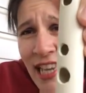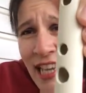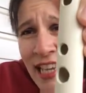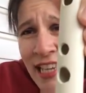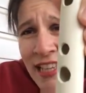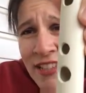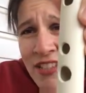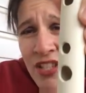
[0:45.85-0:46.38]

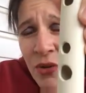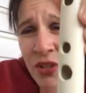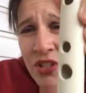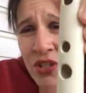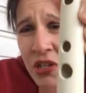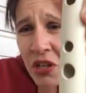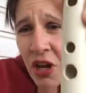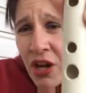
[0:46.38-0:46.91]
And so it
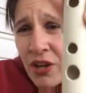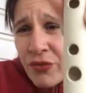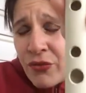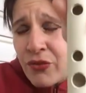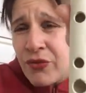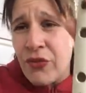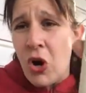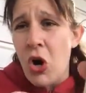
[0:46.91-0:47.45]
took
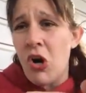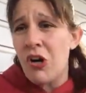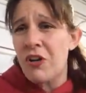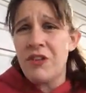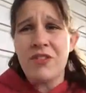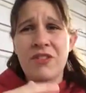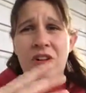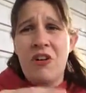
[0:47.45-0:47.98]
off
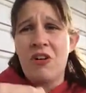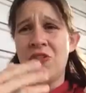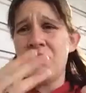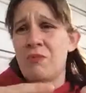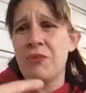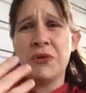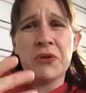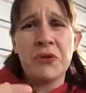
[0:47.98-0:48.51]
all
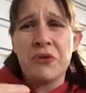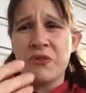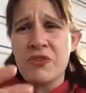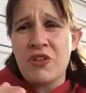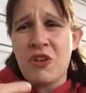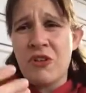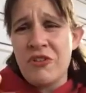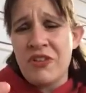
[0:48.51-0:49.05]
the
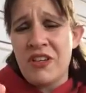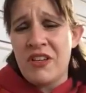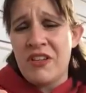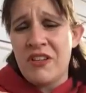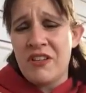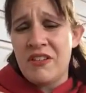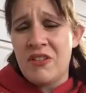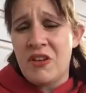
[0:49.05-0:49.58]
burrs, all
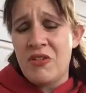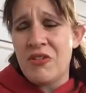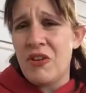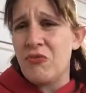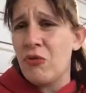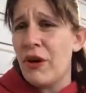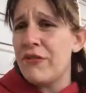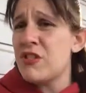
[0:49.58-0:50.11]

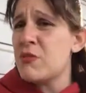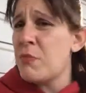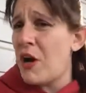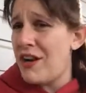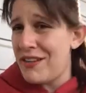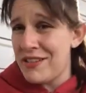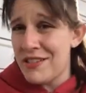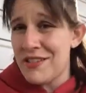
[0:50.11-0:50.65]
the rough
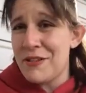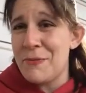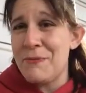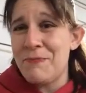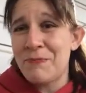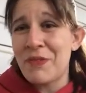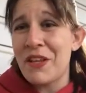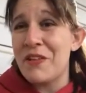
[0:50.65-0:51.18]
spots,
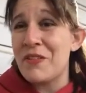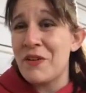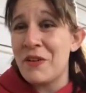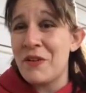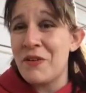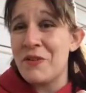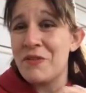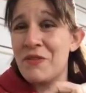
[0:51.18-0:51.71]
and
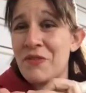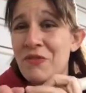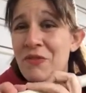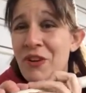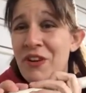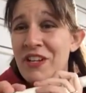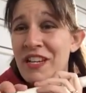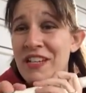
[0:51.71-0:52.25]
they're
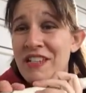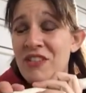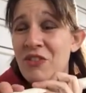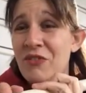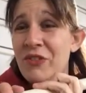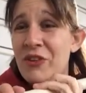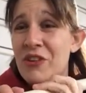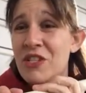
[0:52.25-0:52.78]
very nice.
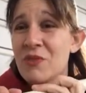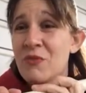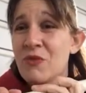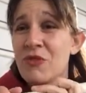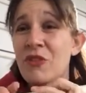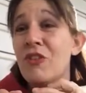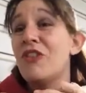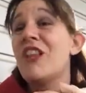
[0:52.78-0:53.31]
They're very
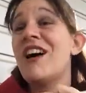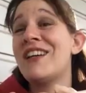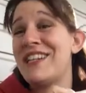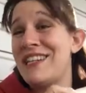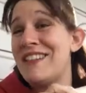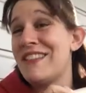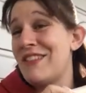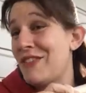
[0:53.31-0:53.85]
smooth. They're a lot
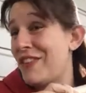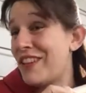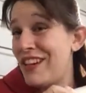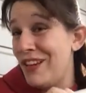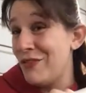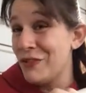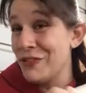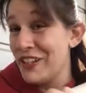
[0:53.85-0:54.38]
easier to
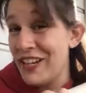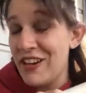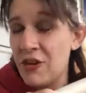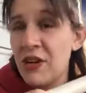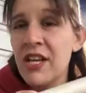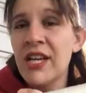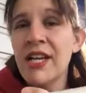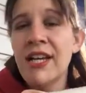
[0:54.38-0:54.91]
cover now.